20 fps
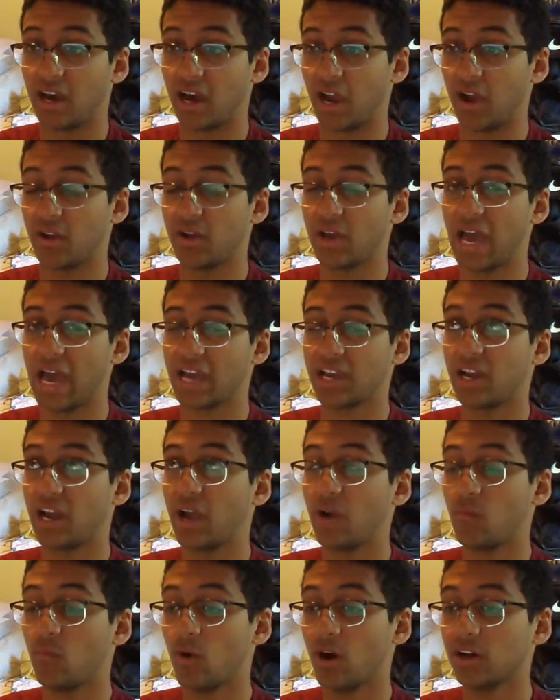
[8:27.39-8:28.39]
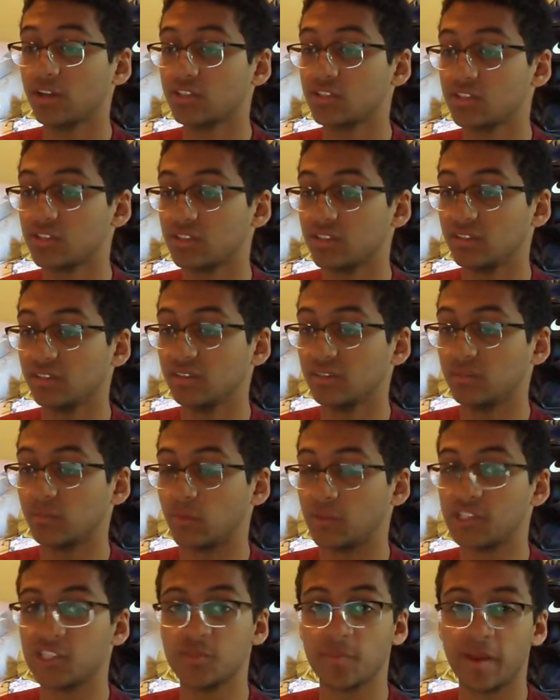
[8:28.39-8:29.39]
I watched
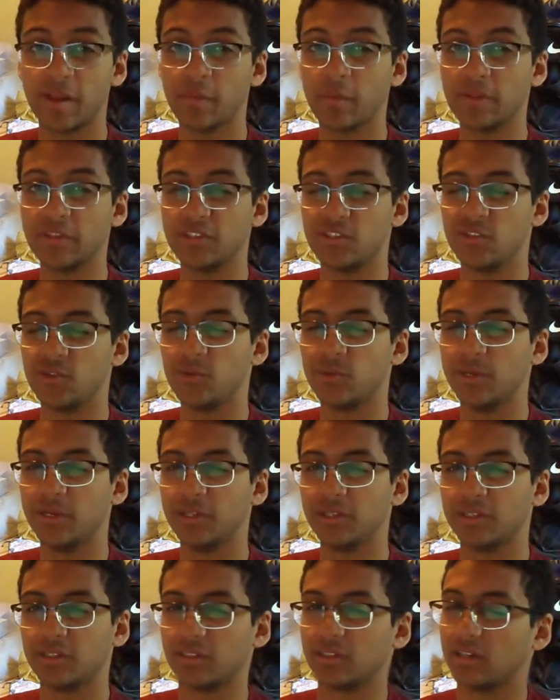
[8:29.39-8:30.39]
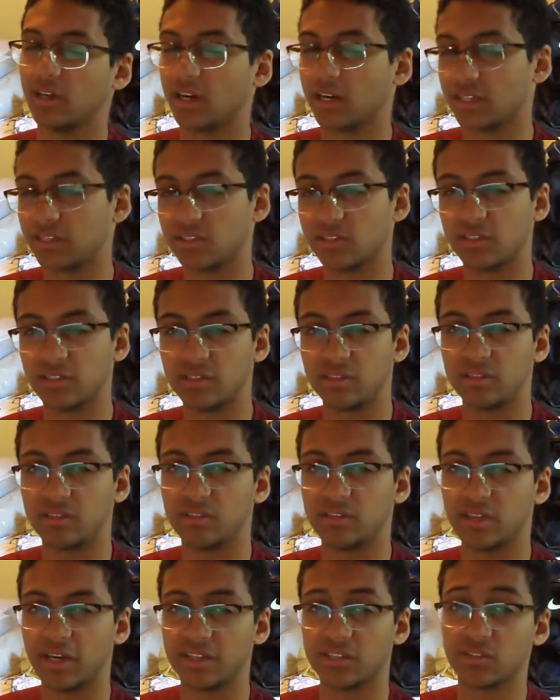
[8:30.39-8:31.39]
when Spain went 2-0 and
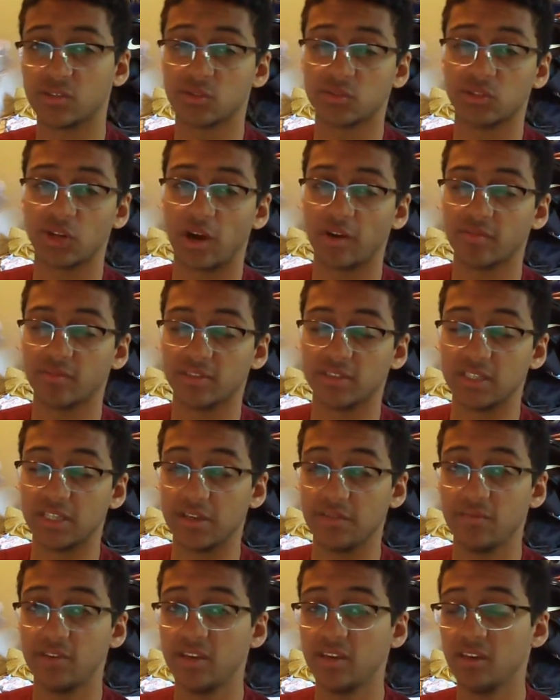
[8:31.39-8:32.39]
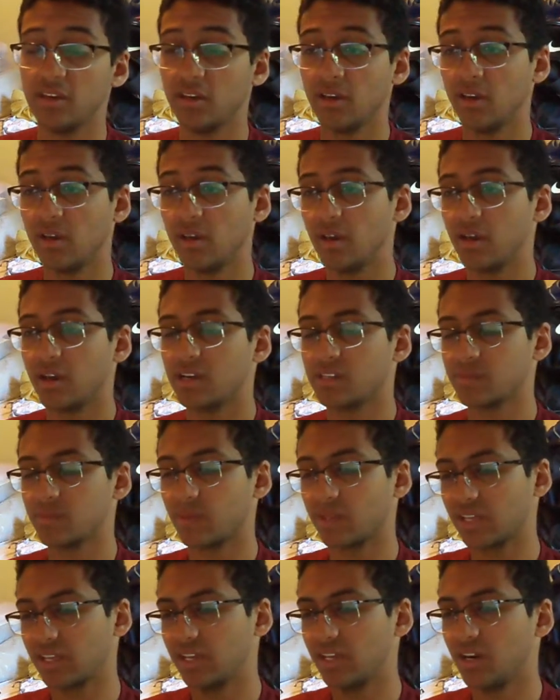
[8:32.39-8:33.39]
I turned off the TV because I'm
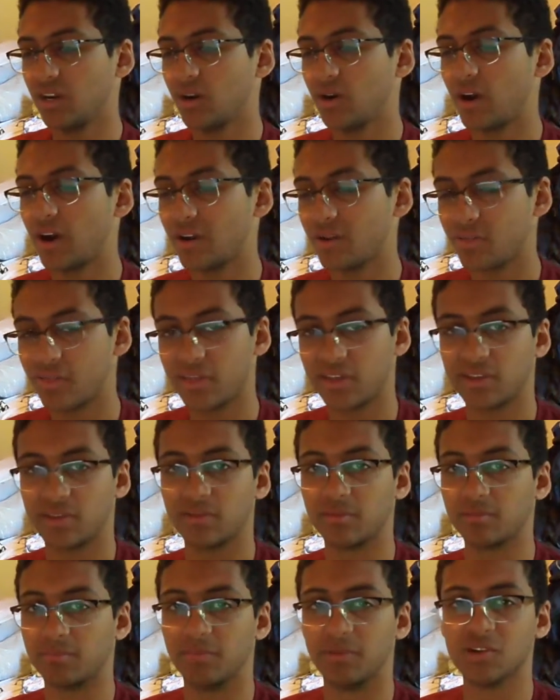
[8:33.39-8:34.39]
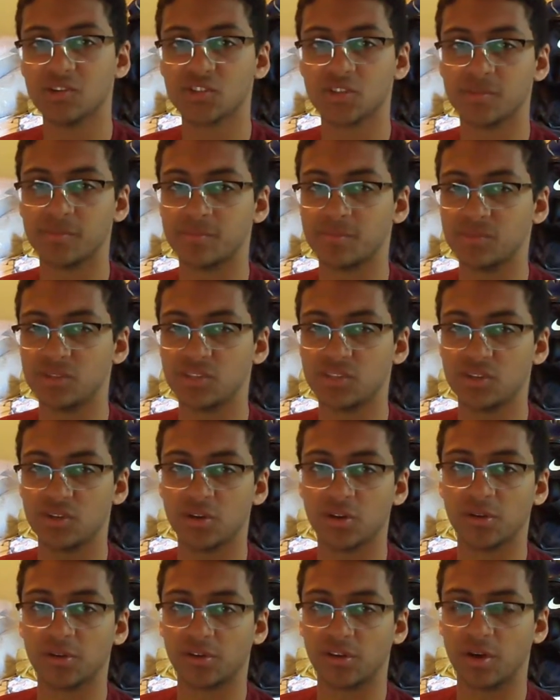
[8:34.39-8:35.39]
like, I don't think Belgium is
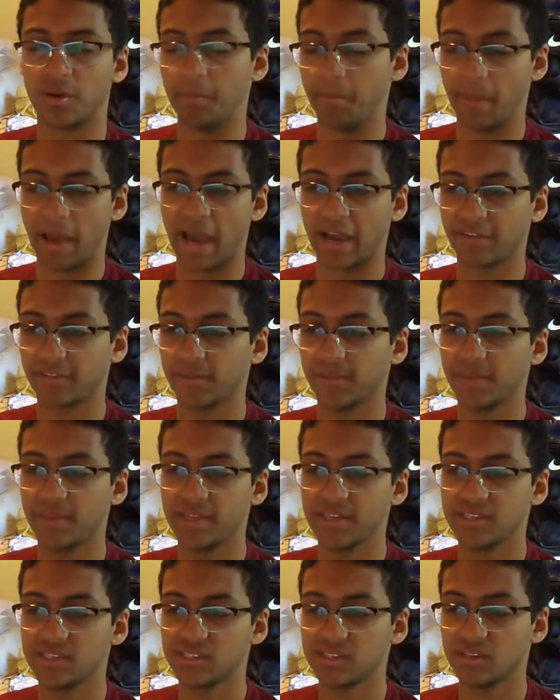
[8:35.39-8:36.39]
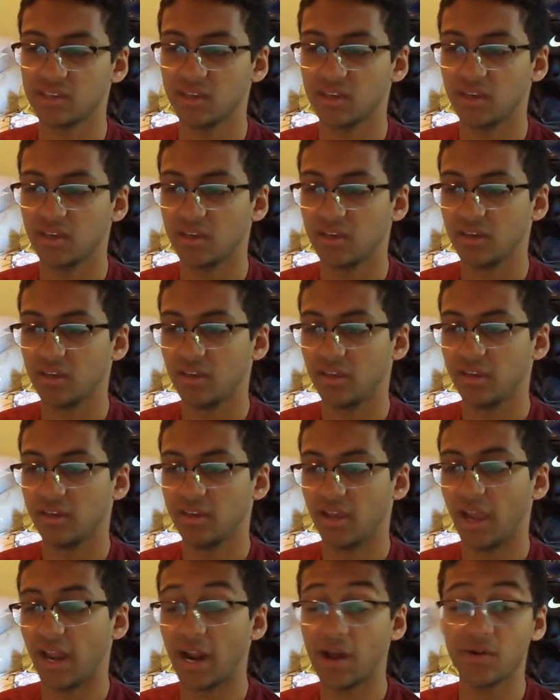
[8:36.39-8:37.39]
gonna come back from this.
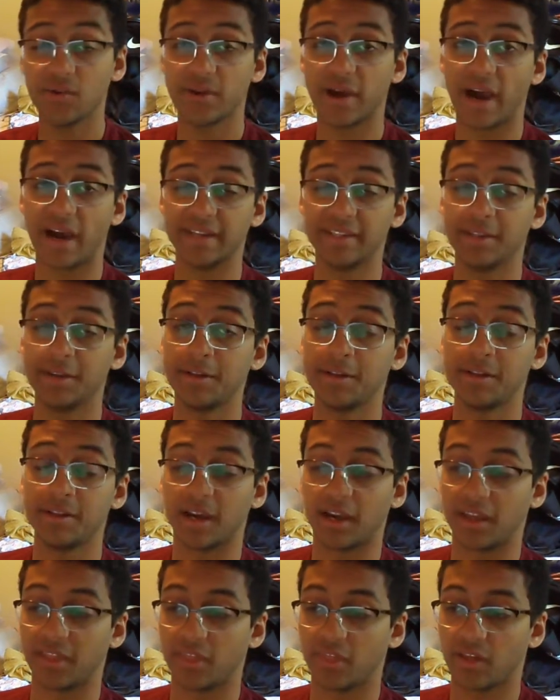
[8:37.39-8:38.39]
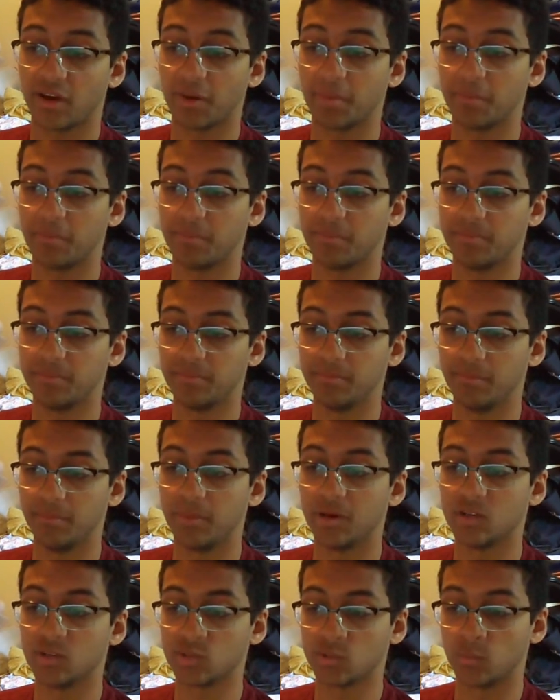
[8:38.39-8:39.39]
And I thought
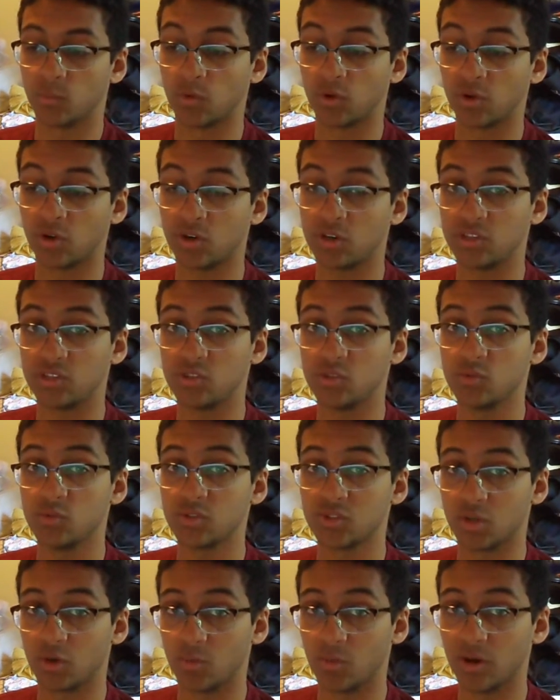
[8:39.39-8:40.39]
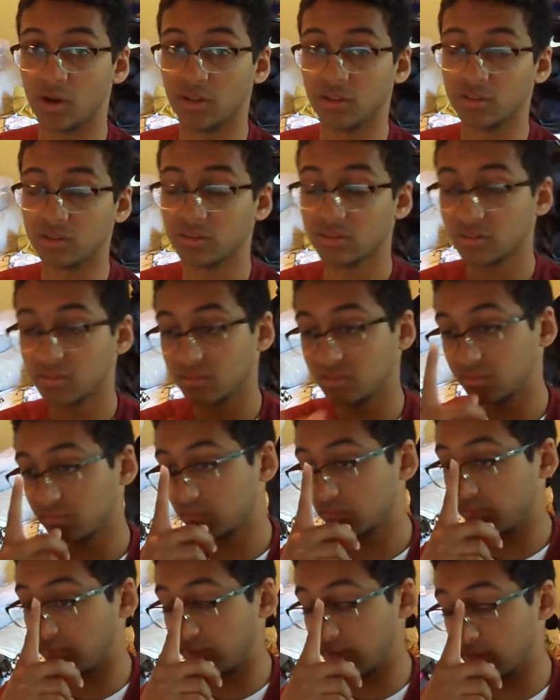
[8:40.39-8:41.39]
Belgium weren't gonna do so well
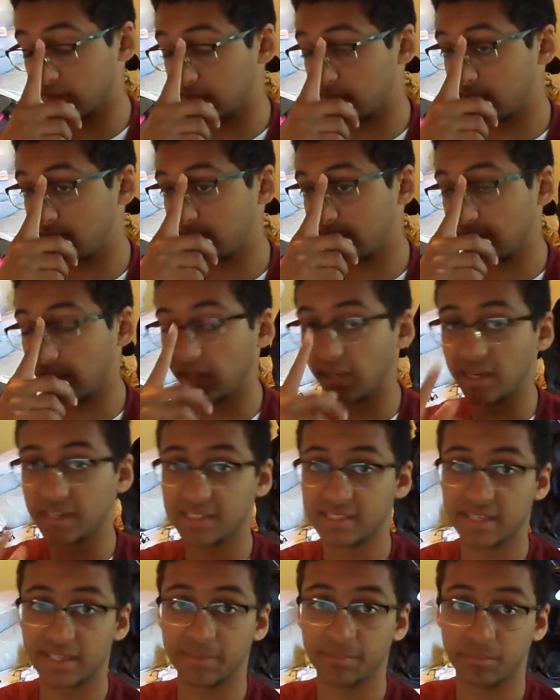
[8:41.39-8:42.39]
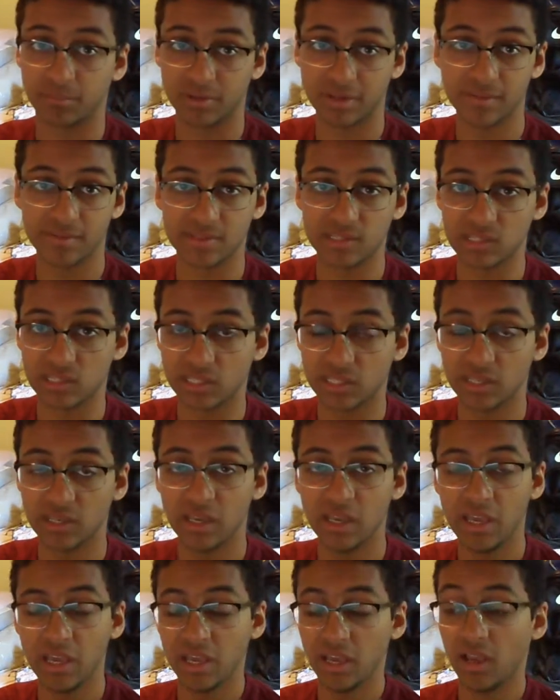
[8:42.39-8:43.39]
because like I said
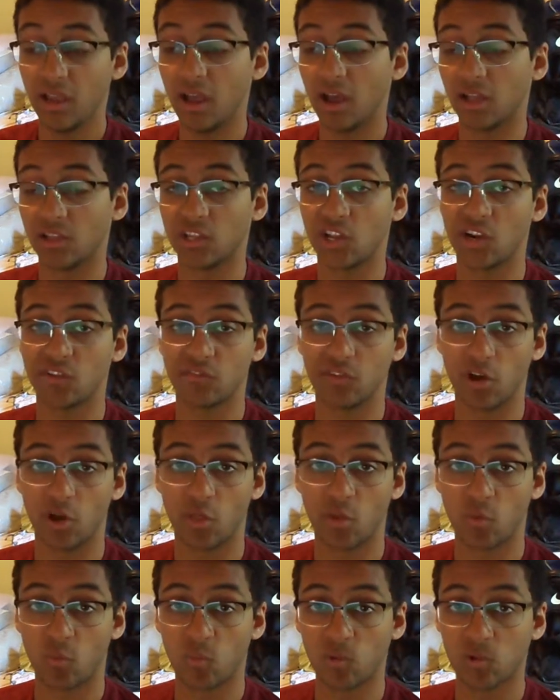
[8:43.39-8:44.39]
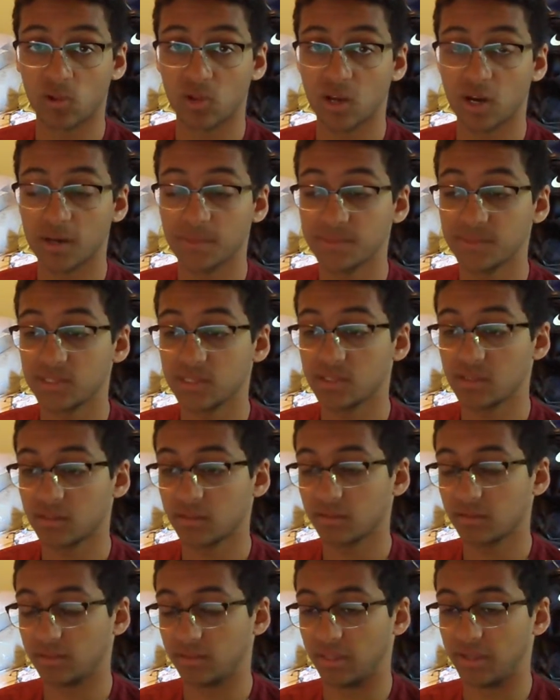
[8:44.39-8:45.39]
previously, a lot of the other World Cups
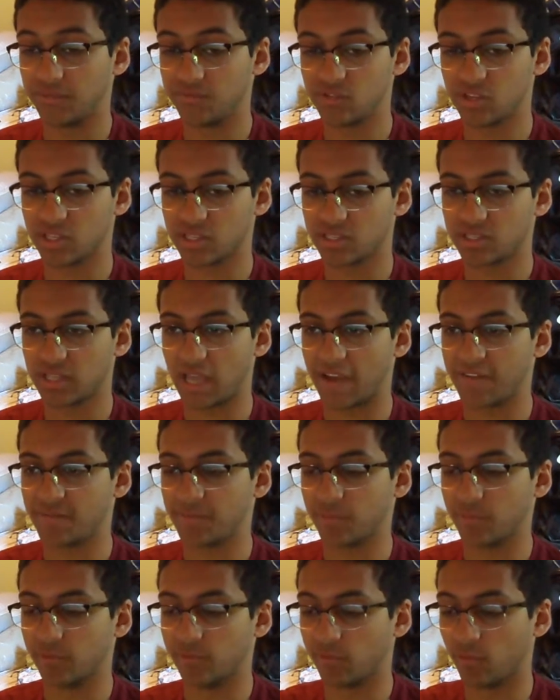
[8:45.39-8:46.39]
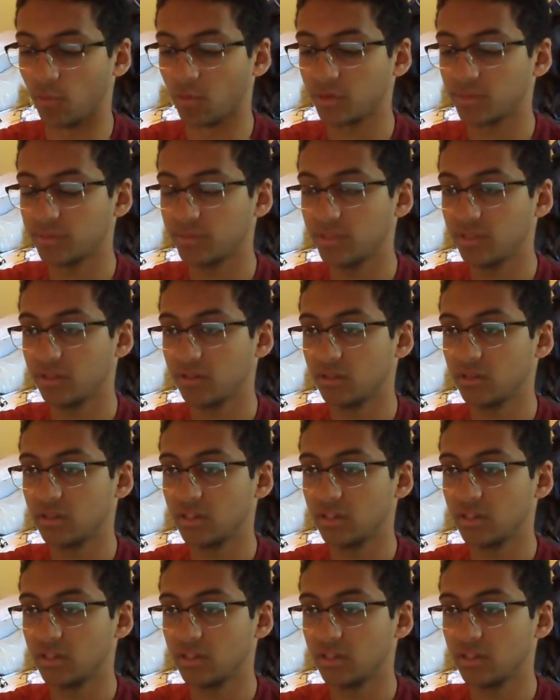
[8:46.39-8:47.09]
they just haven't performed.